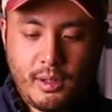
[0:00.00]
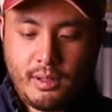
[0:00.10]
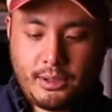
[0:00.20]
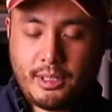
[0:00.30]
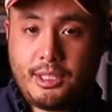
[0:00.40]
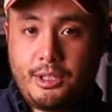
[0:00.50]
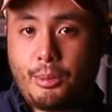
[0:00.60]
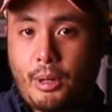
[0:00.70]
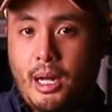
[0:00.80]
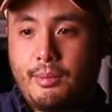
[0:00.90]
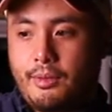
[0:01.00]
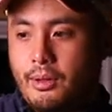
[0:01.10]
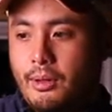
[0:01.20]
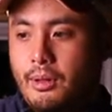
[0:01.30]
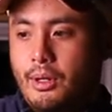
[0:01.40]
So this is super
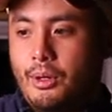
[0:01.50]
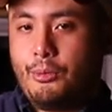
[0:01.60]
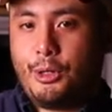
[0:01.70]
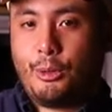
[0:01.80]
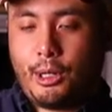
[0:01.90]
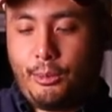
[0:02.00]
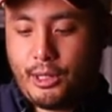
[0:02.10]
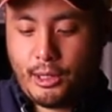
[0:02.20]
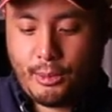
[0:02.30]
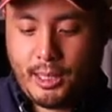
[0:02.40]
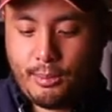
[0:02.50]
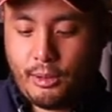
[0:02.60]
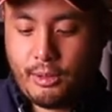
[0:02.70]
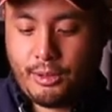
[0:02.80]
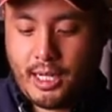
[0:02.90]
helpful when you're working with other
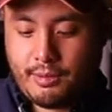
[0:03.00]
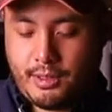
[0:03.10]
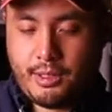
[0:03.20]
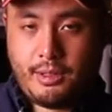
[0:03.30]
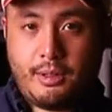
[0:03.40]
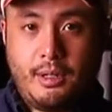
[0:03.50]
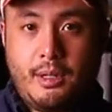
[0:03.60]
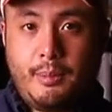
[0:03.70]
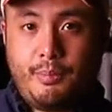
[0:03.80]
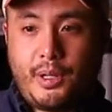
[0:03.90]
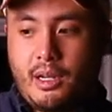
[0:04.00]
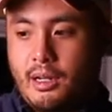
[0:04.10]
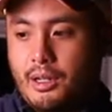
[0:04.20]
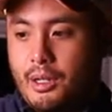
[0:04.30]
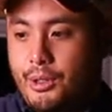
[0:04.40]
people and you have to
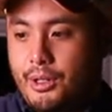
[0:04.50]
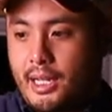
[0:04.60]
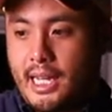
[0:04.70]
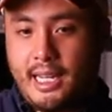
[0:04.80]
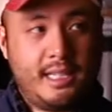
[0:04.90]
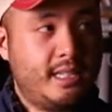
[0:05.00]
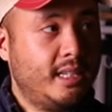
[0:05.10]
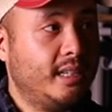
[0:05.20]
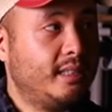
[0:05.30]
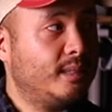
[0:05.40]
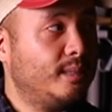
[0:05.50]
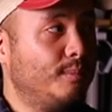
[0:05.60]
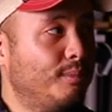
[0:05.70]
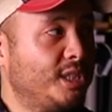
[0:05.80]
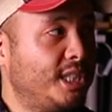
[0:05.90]
communicate. It's
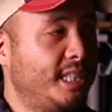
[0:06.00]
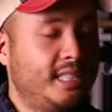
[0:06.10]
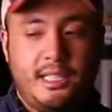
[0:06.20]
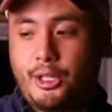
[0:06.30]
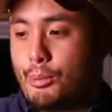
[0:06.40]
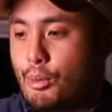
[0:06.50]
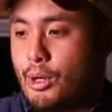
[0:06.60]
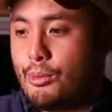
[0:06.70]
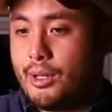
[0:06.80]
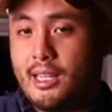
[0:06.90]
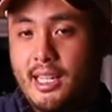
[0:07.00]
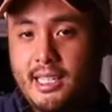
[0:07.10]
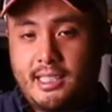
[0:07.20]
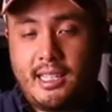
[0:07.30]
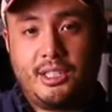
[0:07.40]
much easier to point with
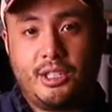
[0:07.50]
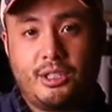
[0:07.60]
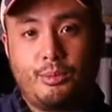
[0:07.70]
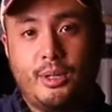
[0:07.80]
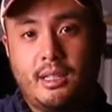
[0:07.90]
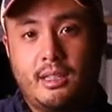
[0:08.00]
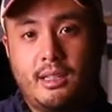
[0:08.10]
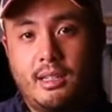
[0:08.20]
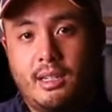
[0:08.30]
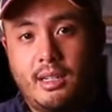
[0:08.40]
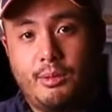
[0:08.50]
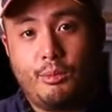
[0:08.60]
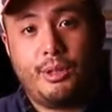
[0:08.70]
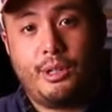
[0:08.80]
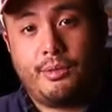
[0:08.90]
this than just
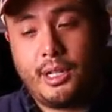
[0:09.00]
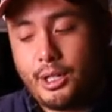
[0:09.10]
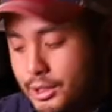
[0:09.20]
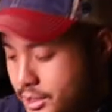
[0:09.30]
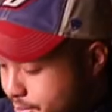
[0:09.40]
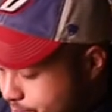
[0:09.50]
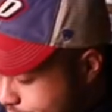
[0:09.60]
with your fingers.